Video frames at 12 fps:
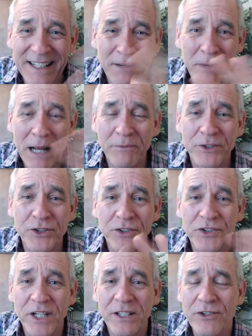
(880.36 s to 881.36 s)
I probably
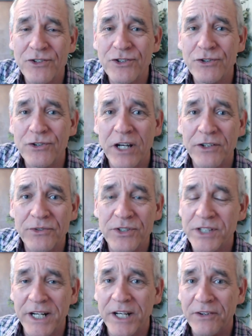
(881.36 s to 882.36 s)
shouldn't say those two countries
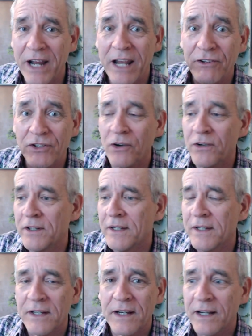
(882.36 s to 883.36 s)
together. I don't know.
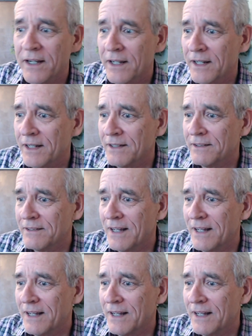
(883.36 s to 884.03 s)
Uh,